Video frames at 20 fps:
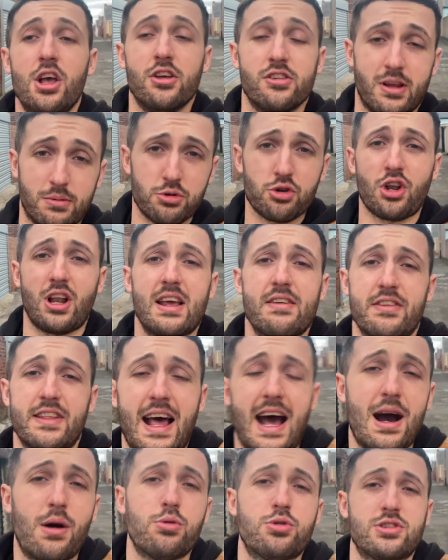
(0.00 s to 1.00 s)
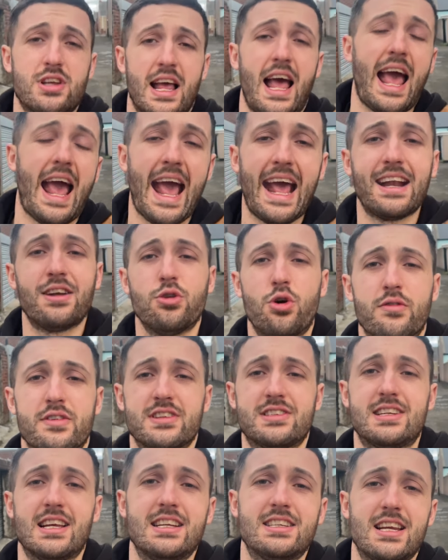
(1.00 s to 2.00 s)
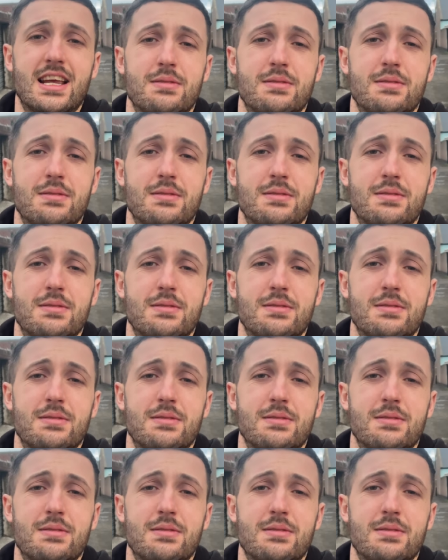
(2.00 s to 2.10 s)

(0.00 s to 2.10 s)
So I'm just leaving the house, heading over to St.